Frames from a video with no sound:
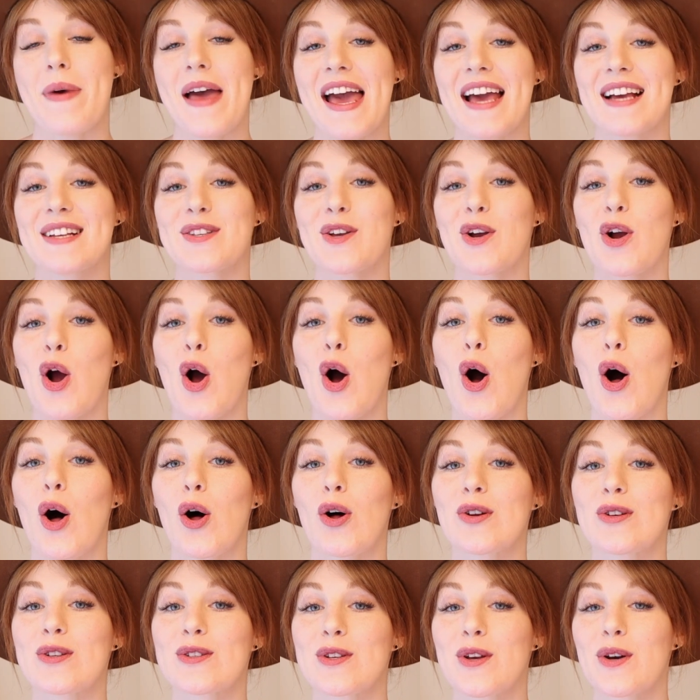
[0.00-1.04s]
bags are
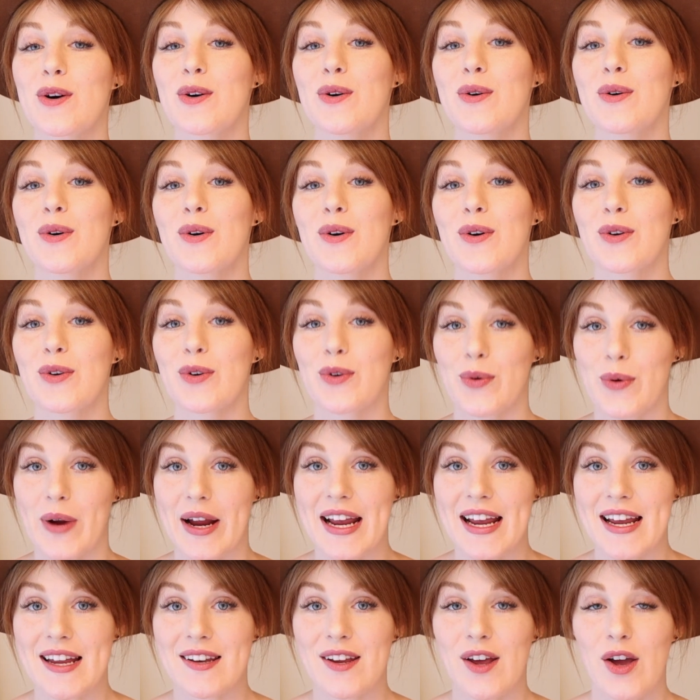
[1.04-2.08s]
also
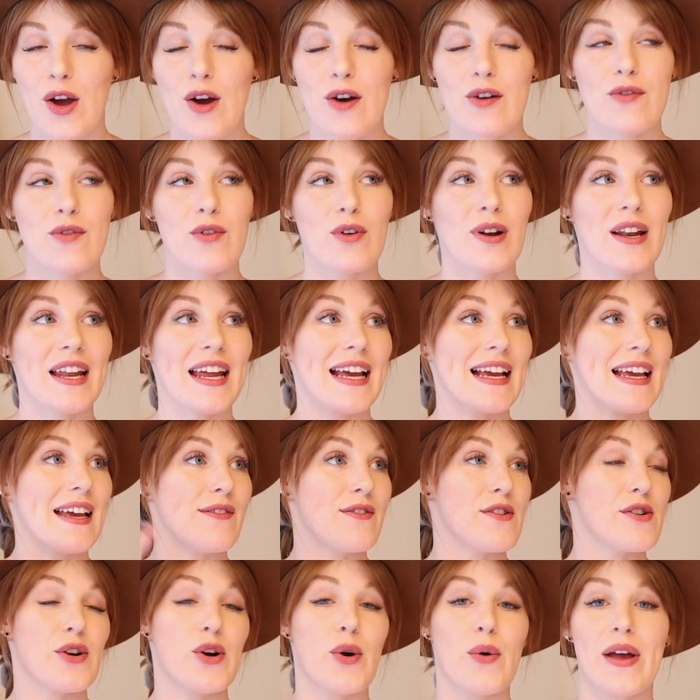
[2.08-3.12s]
great for like if
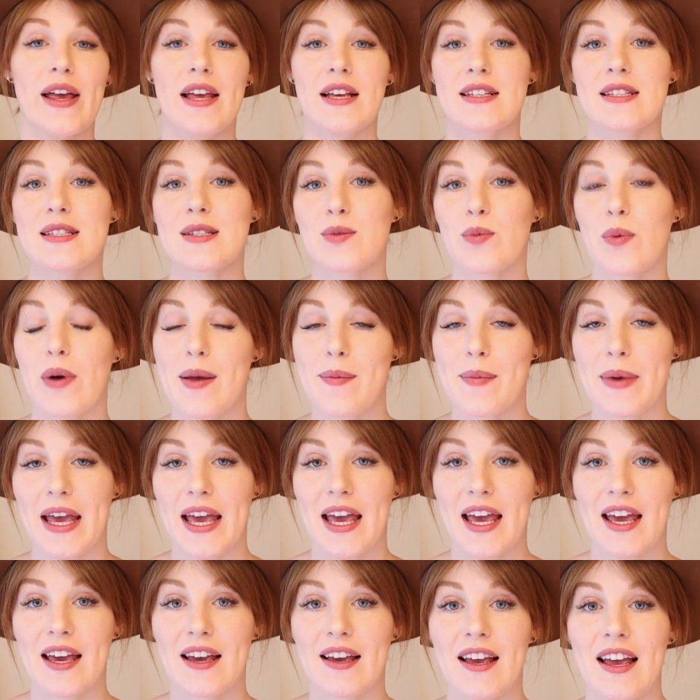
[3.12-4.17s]
you're going
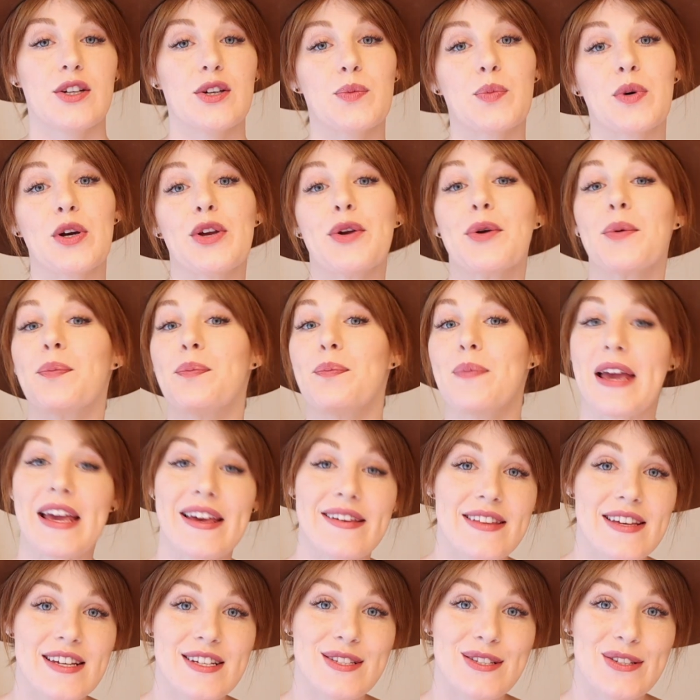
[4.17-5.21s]
swimming. You can put your
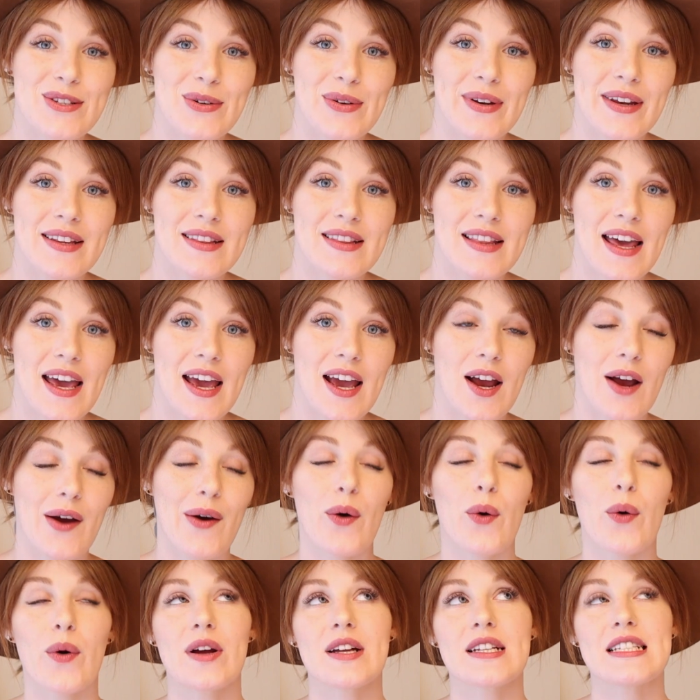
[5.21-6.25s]
bathing suit in there
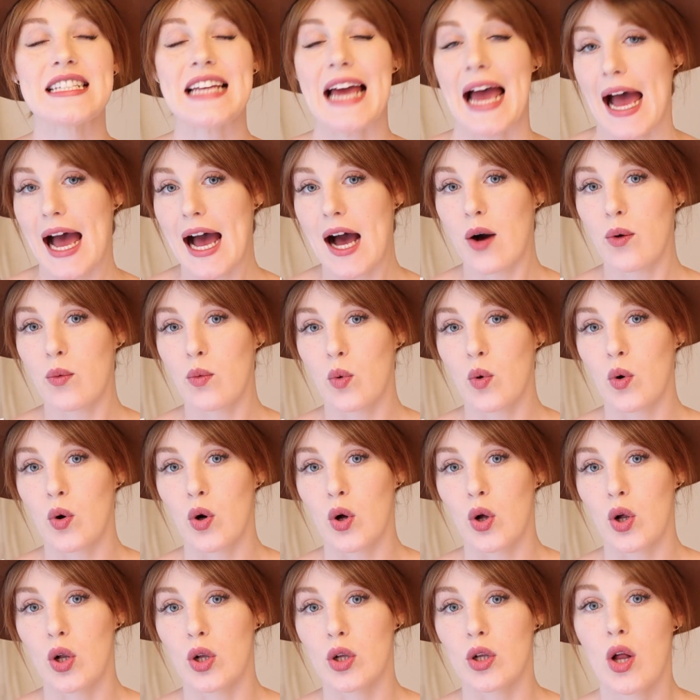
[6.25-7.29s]
or a
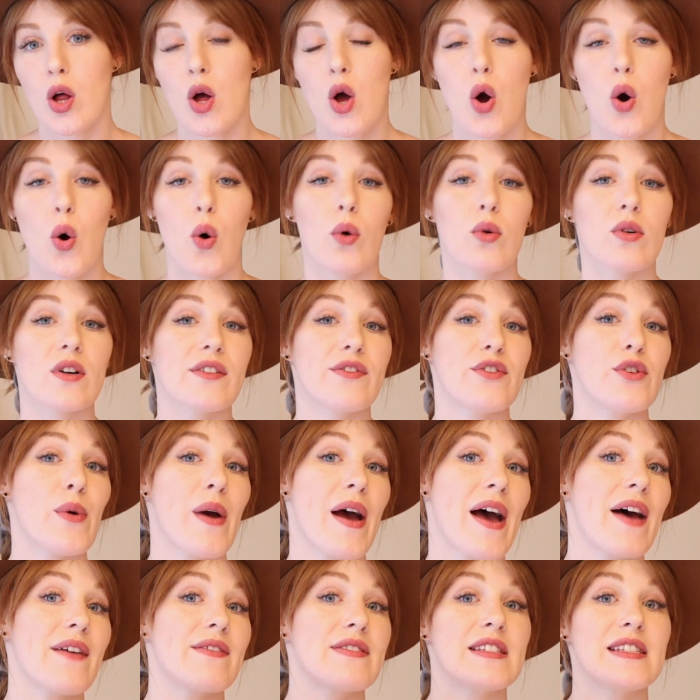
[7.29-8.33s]
towel, or if you
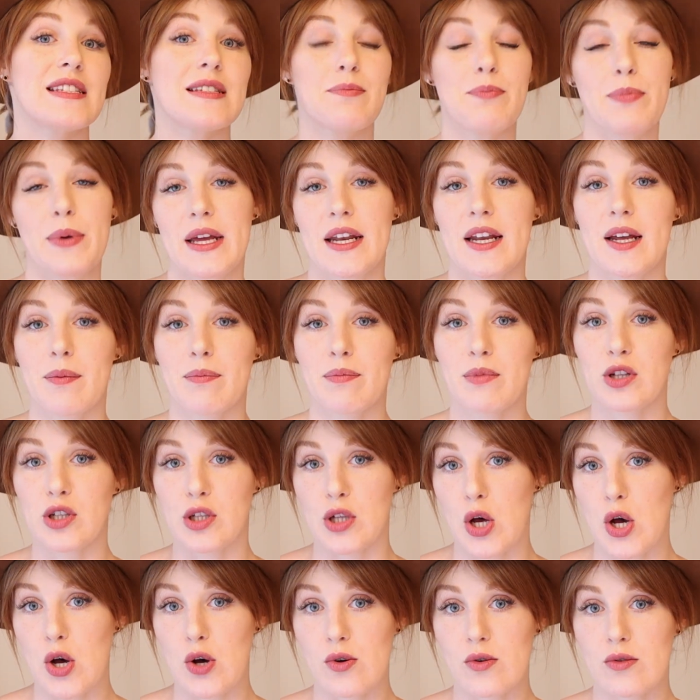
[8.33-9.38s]
have spit up
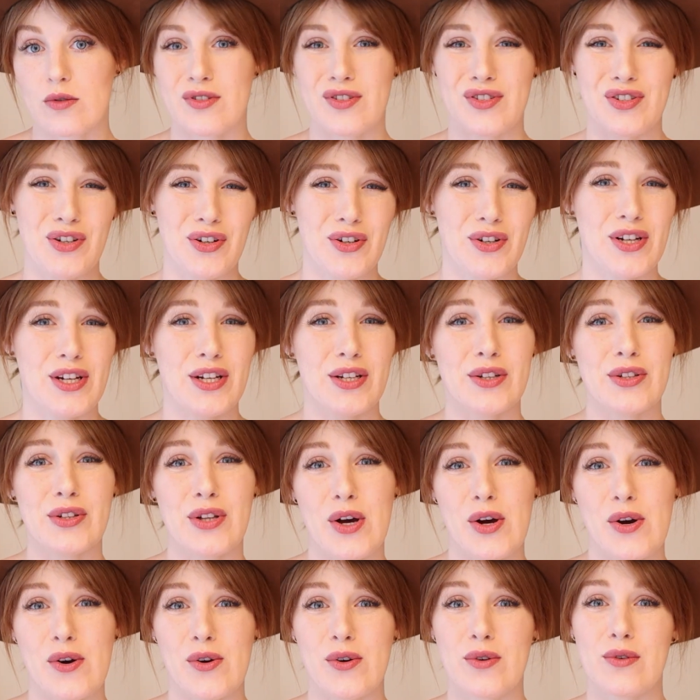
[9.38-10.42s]
clothes, dirty
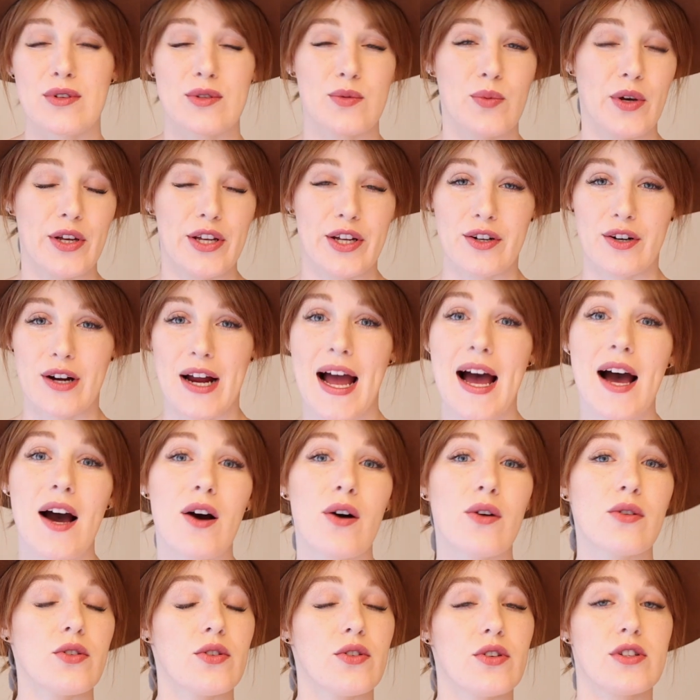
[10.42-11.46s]
clothes while you're
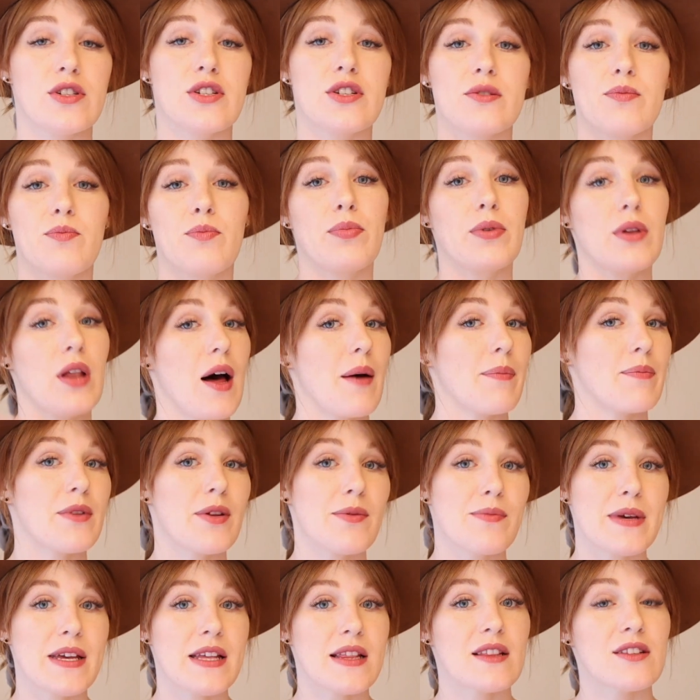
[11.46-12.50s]
out, you can just plop
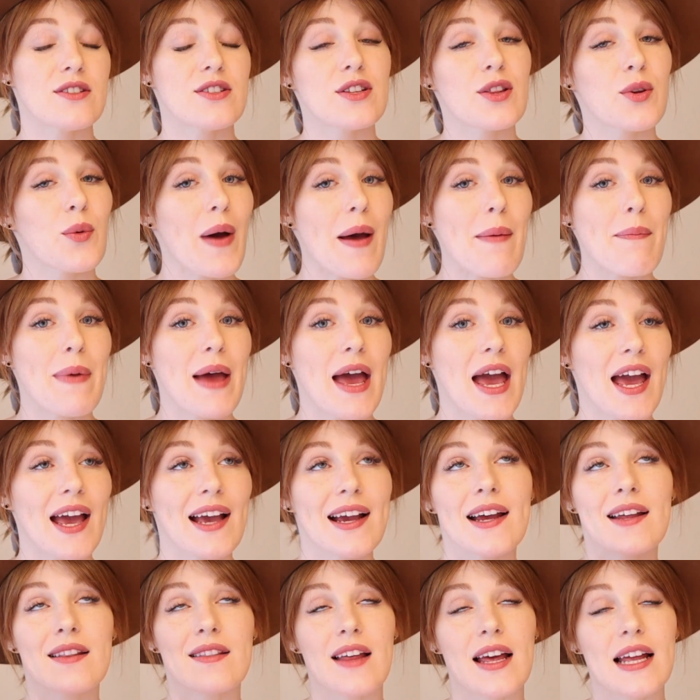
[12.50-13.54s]
them into the wet
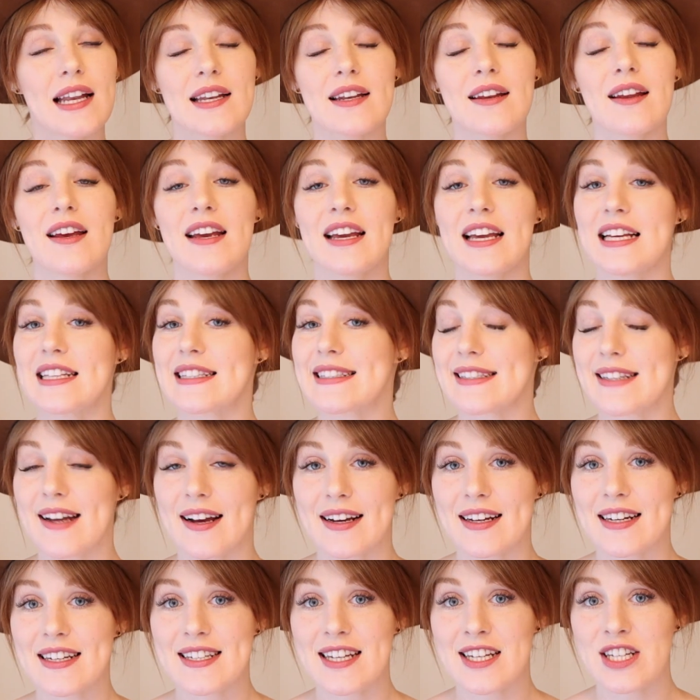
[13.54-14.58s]
bag and then it's not
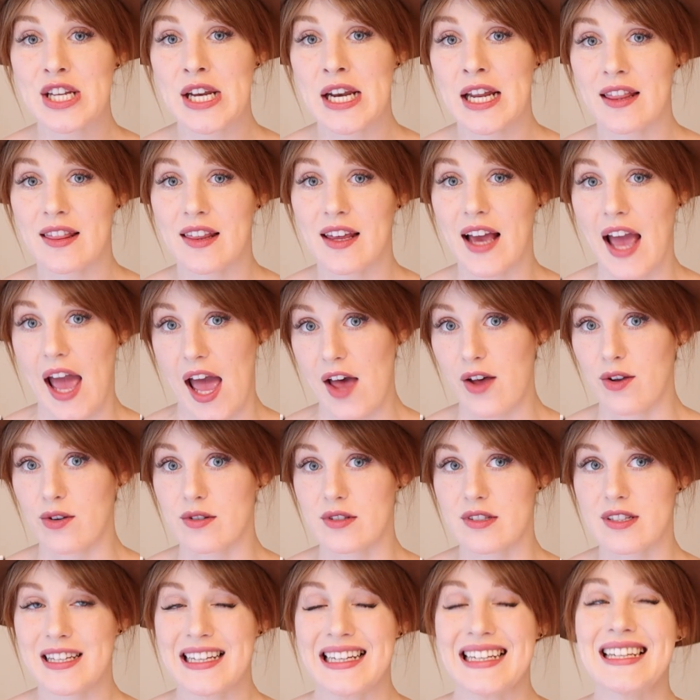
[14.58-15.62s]
going to touch anything
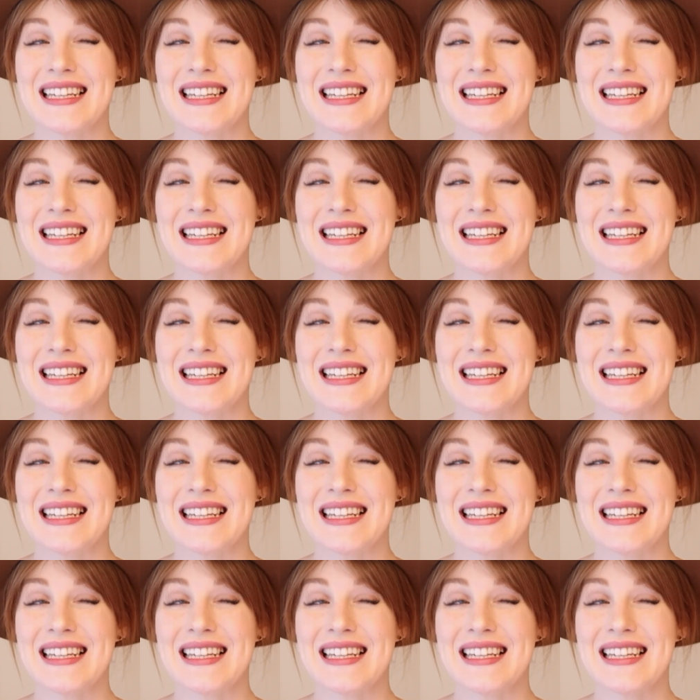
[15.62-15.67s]
else.